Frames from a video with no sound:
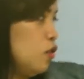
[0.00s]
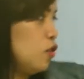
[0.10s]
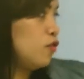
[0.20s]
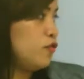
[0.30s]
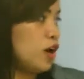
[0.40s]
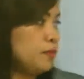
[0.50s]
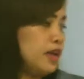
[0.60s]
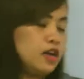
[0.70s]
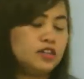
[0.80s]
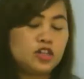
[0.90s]
Don't go far
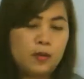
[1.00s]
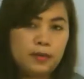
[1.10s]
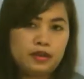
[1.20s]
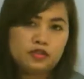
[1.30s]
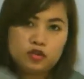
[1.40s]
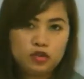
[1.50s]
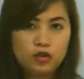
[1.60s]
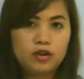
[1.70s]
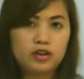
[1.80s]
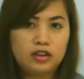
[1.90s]
beyond the topic. So
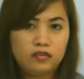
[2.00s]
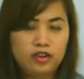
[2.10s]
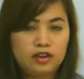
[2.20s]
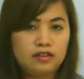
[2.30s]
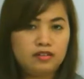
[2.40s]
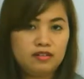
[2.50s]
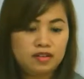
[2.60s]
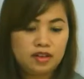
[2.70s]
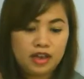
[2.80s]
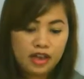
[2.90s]
you are given
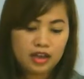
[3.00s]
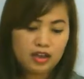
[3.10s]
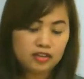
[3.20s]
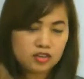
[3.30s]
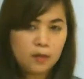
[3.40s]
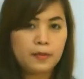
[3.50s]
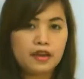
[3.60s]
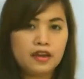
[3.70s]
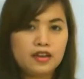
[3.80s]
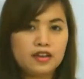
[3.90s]
a
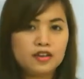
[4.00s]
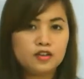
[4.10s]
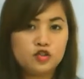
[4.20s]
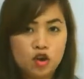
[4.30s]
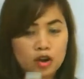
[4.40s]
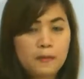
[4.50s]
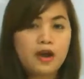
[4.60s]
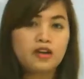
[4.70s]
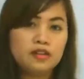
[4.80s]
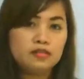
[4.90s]
topic, you talk
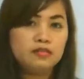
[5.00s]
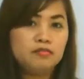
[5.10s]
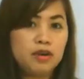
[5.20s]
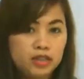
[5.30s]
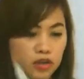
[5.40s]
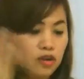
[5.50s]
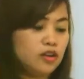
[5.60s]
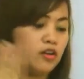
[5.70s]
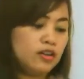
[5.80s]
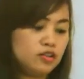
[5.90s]
about it, but
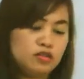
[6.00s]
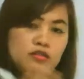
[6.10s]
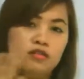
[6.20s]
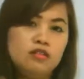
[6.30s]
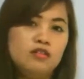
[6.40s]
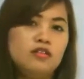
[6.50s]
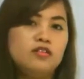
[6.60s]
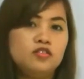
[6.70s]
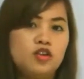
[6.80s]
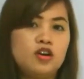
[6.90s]
you're going to
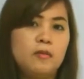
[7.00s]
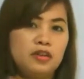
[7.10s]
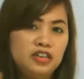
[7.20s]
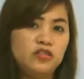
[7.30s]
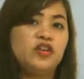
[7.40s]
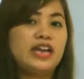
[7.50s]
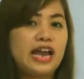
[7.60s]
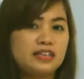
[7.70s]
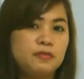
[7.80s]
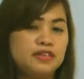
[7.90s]
talk about different
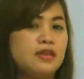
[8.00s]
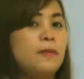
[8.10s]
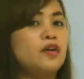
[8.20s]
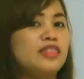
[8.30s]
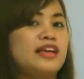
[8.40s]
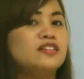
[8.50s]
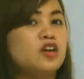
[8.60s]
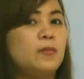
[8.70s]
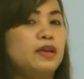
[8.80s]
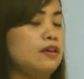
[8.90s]
aspects about that
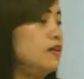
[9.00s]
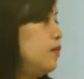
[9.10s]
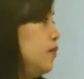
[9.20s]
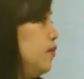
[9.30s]
topic.